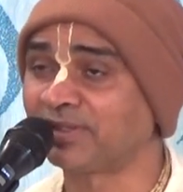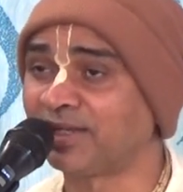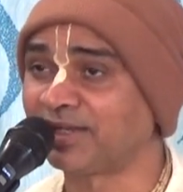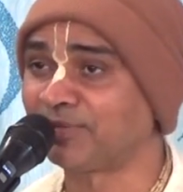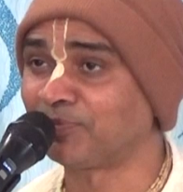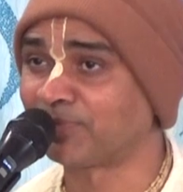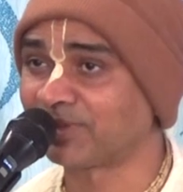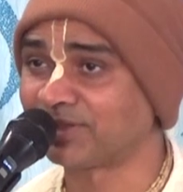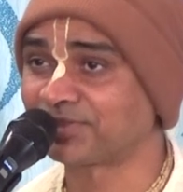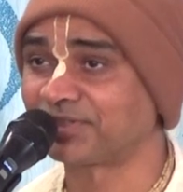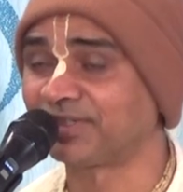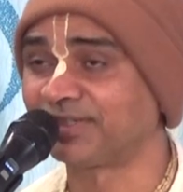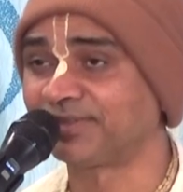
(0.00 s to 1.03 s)
that
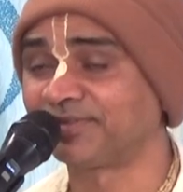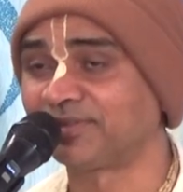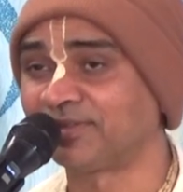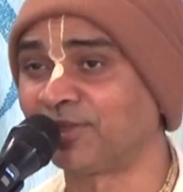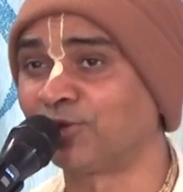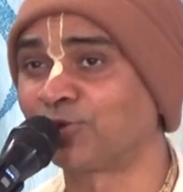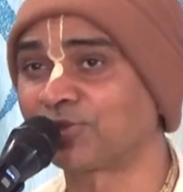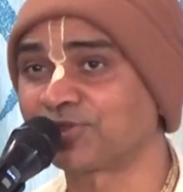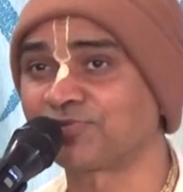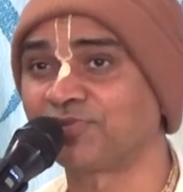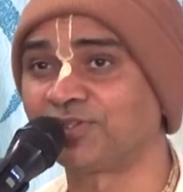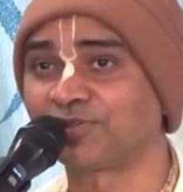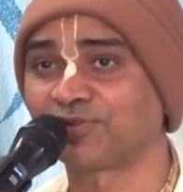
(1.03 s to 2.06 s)
impression, the lotus
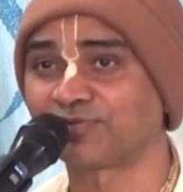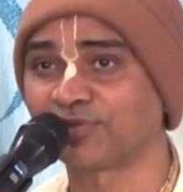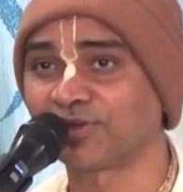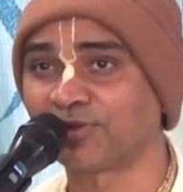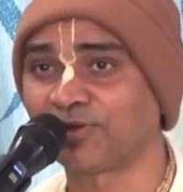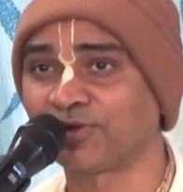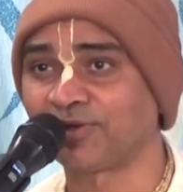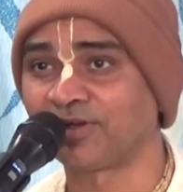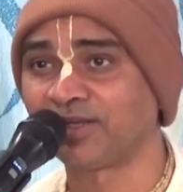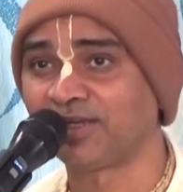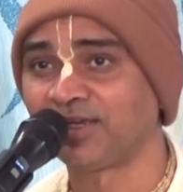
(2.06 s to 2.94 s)
feet of the Lord,